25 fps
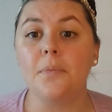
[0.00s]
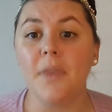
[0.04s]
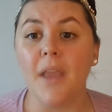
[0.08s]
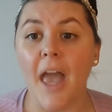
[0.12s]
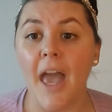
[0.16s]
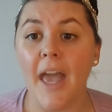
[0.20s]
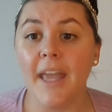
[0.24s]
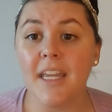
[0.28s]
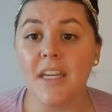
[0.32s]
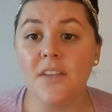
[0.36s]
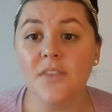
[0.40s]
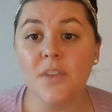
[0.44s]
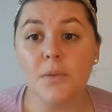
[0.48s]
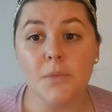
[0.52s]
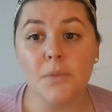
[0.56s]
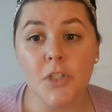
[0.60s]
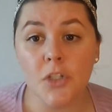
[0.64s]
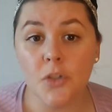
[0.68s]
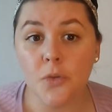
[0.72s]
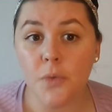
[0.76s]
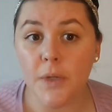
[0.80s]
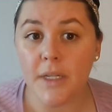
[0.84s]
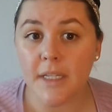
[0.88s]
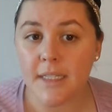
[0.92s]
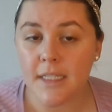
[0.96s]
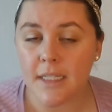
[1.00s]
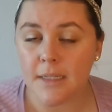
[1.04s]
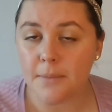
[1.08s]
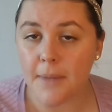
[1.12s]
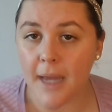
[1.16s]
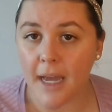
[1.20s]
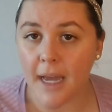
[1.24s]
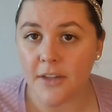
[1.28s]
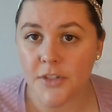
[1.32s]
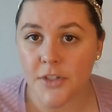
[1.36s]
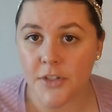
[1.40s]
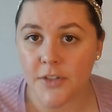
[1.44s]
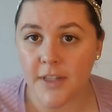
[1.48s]
I give them 2 weeks to
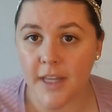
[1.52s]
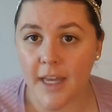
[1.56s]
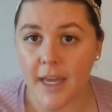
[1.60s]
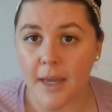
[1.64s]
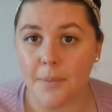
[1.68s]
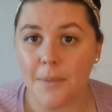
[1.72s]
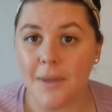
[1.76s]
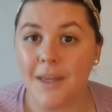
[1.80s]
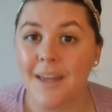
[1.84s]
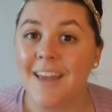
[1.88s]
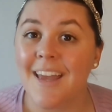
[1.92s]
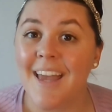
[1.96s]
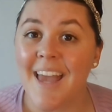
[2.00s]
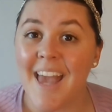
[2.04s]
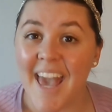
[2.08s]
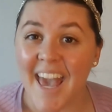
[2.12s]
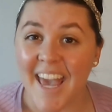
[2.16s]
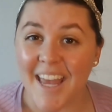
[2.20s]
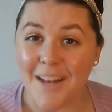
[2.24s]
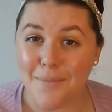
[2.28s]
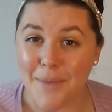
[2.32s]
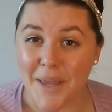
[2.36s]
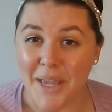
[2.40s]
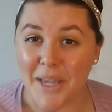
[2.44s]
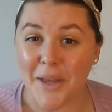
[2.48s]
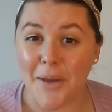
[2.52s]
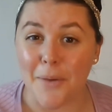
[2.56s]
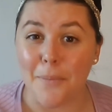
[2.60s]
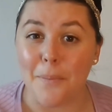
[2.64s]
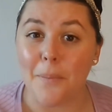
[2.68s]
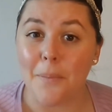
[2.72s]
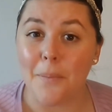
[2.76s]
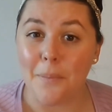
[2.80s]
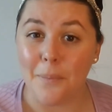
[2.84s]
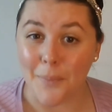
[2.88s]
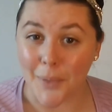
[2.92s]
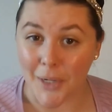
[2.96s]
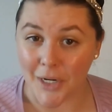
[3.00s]
master them and make
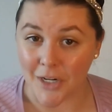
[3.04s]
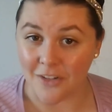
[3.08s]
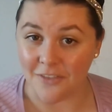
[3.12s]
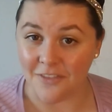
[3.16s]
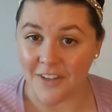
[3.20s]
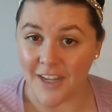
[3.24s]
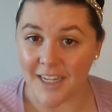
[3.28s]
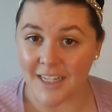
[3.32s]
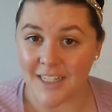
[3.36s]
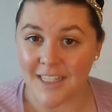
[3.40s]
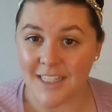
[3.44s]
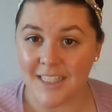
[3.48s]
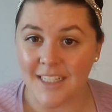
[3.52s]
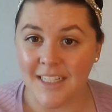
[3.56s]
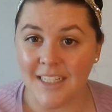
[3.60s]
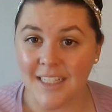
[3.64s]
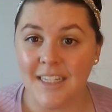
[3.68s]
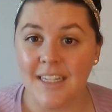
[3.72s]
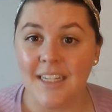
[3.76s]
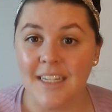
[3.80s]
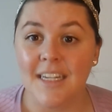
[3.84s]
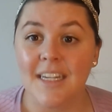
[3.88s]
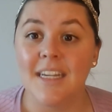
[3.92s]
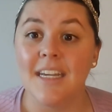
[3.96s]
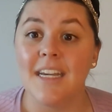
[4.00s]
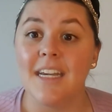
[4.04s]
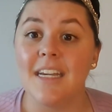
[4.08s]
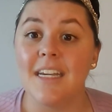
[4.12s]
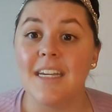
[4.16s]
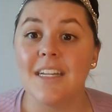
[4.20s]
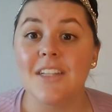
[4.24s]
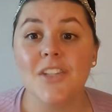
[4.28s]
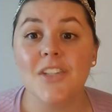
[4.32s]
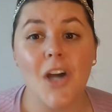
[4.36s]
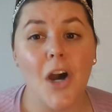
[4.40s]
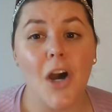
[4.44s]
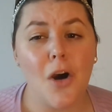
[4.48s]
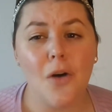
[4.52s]
them perfect.
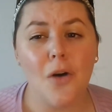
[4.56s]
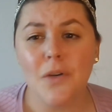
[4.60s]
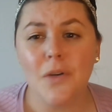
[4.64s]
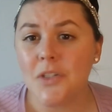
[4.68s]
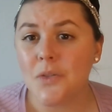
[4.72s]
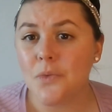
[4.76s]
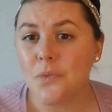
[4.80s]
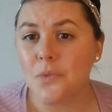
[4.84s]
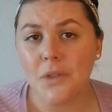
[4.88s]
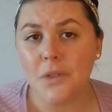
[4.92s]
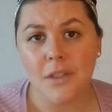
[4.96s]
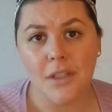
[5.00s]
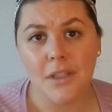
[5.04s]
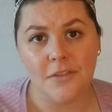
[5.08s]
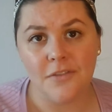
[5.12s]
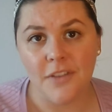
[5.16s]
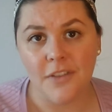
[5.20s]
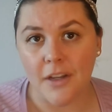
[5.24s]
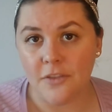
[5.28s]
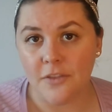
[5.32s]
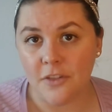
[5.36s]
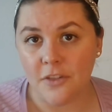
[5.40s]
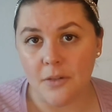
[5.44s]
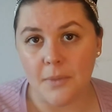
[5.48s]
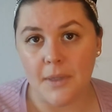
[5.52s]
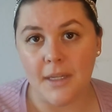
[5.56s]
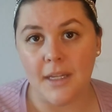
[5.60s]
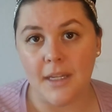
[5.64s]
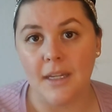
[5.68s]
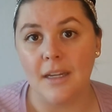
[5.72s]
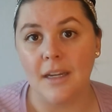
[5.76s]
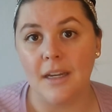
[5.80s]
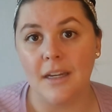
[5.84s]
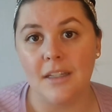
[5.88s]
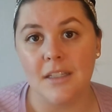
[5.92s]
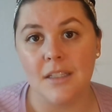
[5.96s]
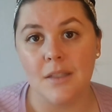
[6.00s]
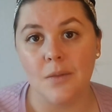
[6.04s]
It's always really fun for me
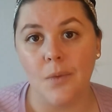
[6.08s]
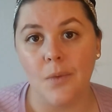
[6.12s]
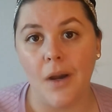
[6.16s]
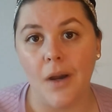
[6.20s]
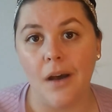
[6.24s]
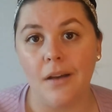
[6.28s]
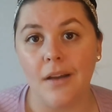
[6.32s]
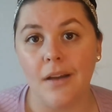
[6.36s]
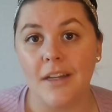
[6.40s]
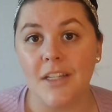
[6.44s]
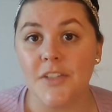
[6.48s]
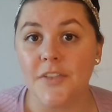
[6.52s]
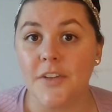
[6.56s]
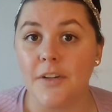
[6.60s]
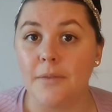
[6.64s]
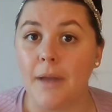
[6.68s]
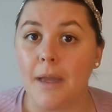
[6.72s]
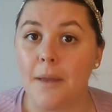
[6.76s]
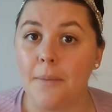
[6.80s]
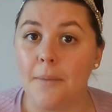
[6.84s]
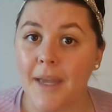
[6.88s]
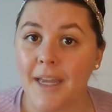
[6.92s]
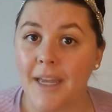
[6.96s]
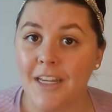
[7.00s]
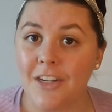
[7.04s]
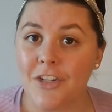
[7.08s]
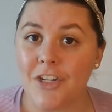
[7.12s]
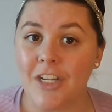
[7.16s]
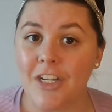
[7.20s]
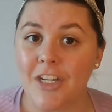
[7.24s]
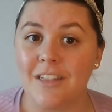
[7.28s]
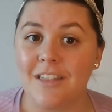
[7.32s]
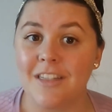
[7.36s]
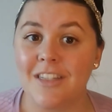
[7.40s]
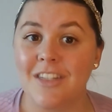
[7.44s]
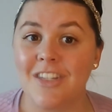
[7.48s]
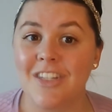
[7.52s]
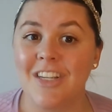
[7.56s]
as well as for my
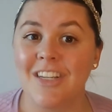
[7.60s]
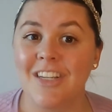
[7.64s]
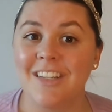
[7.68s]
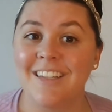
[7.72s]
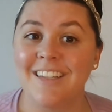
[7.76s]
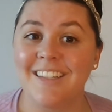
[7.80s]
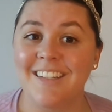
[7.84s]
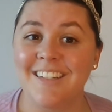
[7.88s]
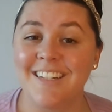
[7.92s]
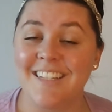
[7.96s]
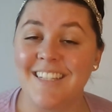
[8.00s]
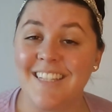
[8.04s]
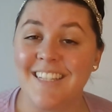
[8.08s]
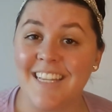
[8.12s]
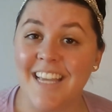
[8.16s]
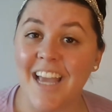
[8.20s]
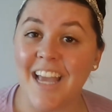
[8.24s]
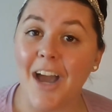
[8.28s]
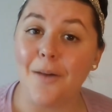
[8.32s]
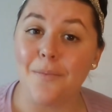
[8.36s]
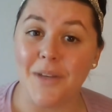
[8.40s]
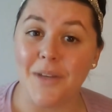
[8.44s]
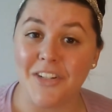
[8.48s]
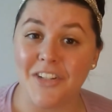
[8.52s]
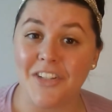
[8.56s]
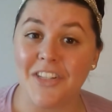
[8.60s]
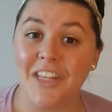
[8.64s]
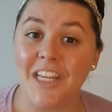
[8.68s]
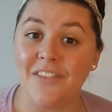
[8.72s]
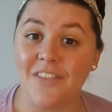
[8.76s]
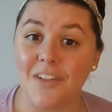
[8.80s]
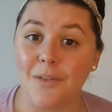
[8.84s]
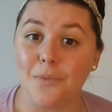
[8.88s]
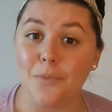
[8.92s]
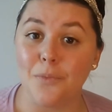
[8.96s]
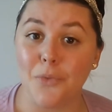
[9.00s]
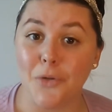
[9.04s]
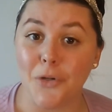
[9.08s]
patients to see how much they've
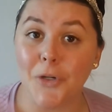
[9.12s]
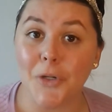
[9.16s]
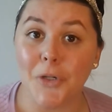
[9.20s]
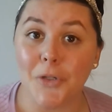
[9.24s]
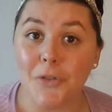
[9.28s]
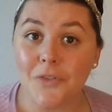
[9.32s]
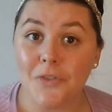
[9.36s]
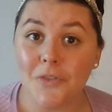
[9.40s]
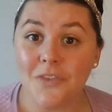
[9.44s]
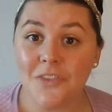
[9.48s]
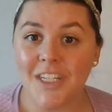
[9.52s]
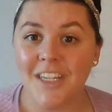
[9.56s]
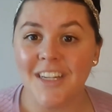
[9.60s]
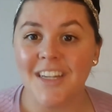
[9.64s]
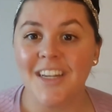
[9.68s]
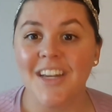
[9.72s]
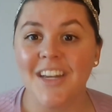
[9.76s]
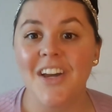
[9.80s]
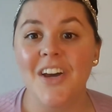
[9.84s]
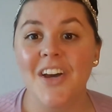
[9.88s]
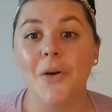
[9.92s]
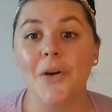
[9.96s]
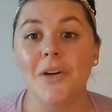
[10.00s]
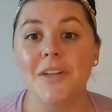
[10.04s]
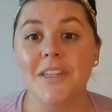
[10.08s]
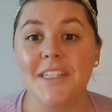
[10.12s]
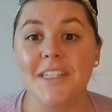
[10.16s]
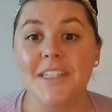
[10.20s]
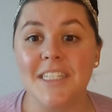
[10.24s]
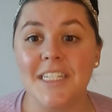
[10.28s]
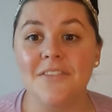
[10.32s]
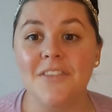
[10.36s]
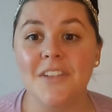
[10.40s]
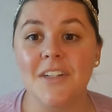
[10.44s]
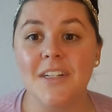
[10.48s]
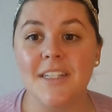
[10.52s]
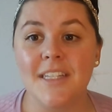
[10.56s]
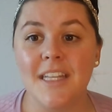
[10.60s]
improved or the
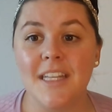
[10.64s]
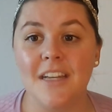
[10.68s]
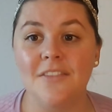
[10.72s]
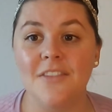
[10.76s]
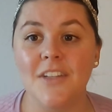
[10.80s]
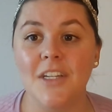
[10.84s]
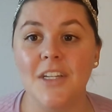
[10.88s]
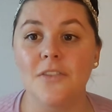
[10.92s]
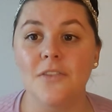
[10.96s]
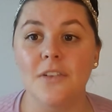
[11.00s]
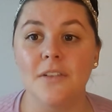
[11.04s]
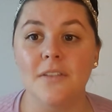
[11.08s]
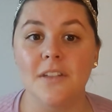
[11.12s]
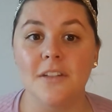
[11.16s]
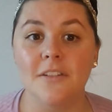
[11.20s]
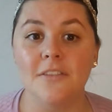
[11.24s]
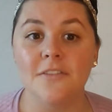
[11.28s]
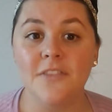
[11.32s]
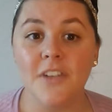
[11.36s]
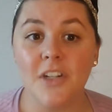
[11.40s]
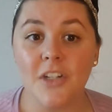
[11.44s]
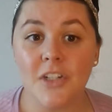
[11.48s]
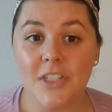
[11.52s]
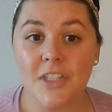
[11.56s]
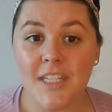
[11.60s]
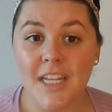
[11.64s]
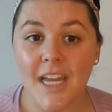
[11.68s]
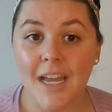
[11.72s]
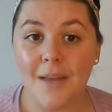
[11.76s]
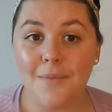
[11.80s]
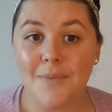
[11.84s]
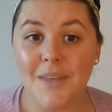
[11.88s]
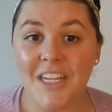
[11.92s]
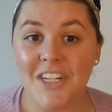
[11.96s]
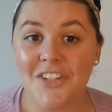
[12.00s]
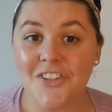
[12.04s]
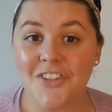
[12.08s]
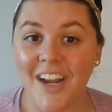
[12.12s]
difference they feel from the first
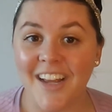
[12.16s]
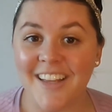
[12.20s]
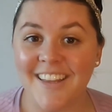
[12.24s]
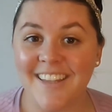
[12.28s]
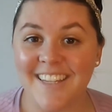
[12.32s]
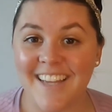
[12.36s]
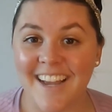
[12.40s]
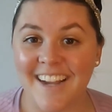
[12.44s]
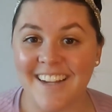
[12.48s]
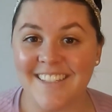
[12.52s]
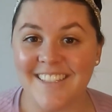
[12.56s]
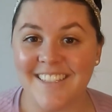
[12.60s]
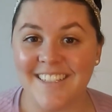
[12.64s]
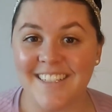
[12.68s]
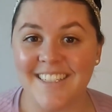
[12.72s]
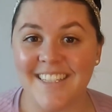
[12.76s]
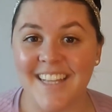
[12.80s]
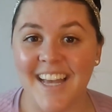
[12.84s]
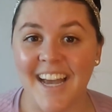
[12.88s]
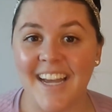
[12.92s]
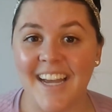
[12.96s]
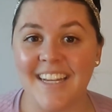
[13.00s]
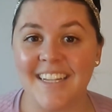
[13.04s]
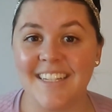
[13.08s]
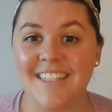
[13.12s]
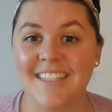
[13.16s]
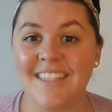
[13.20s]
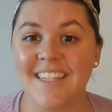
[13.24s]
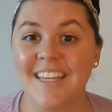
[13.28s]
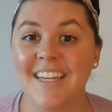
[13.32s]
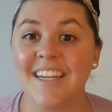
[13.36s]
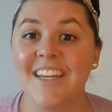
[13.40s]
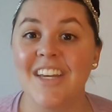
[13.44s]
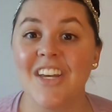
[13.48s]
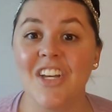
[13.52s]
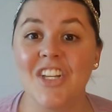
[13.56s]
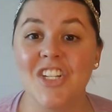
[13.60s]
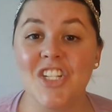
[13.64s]
time they tried the exercise
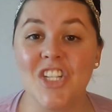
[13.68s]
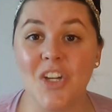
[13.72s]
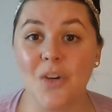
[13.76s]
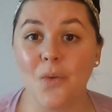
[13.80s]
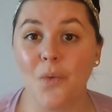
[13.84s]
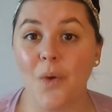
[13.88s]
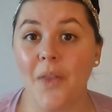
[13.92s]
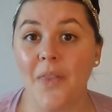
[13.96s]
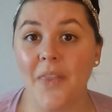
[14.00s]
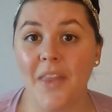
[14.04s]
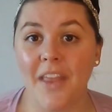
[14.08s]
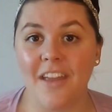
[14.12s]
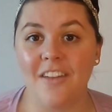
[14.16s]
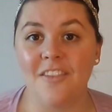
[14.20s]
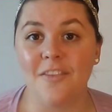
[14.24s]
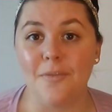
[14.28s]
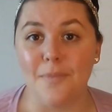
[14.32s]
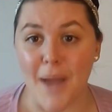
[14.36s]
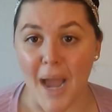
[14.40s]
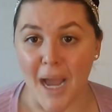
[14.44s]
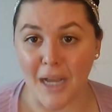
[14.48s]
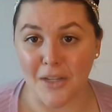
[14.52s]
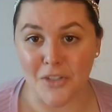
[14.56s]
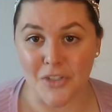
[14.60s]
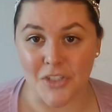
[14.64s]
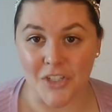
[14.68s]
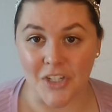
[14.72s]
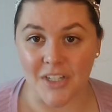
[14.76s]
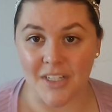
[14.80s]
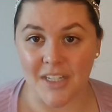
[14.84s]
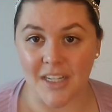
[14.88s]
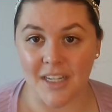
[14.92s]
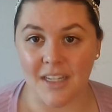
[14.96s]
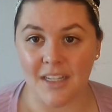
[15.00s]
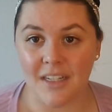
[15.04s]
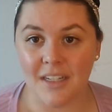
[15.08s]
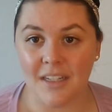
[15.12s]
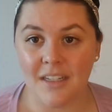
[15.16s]
to when they've mastered
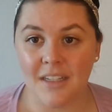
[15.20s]
it.